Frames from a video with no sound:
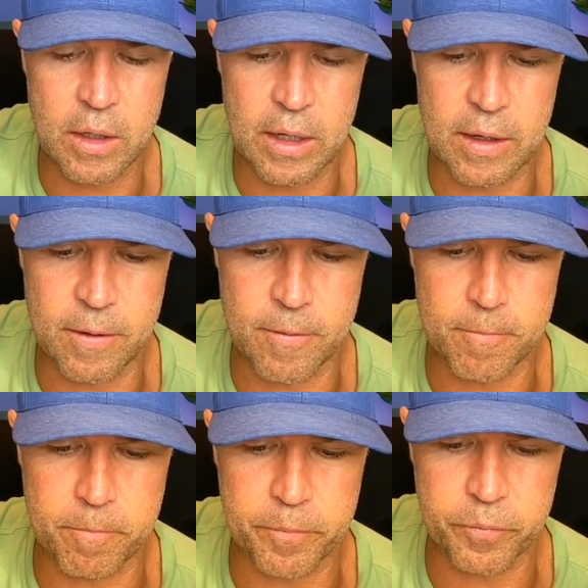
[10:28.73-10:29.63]

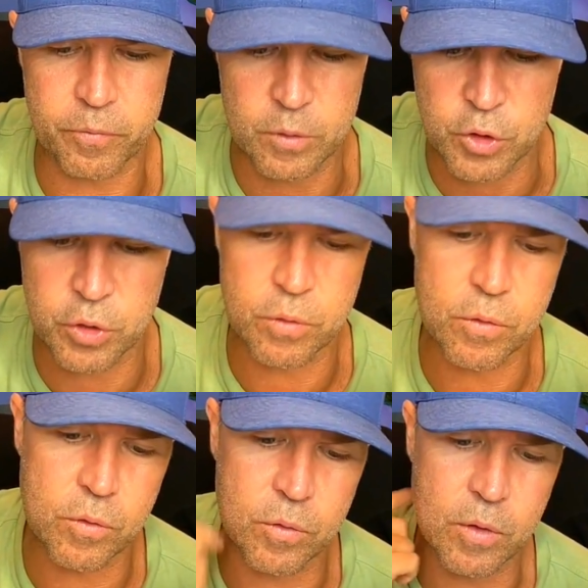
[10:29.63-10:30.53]
um,
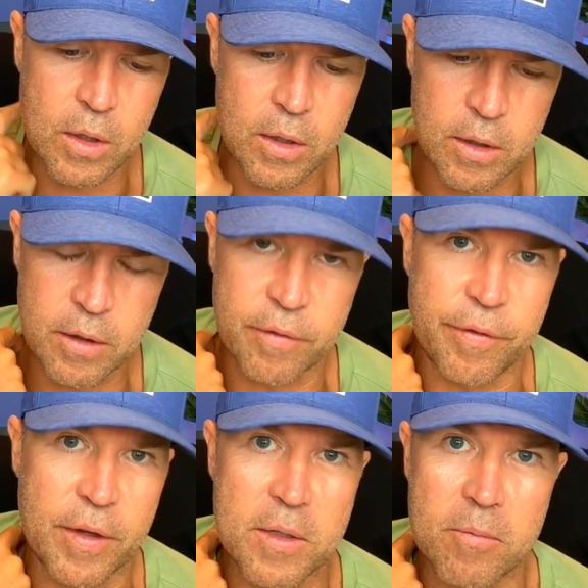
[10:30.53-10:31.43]
Chunu
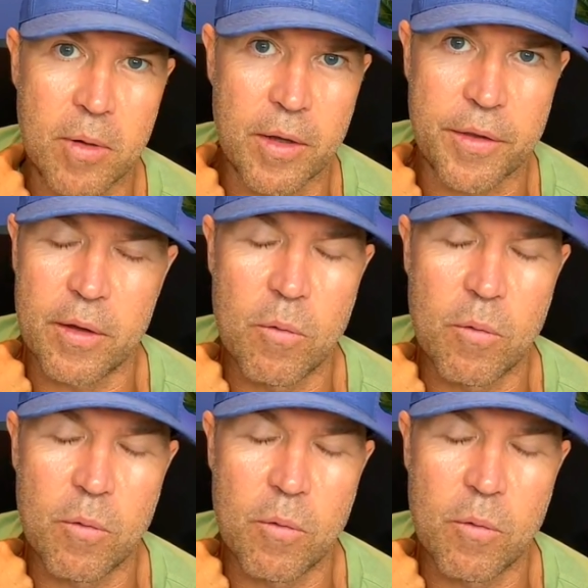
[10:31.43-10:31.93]
Fezenbatha.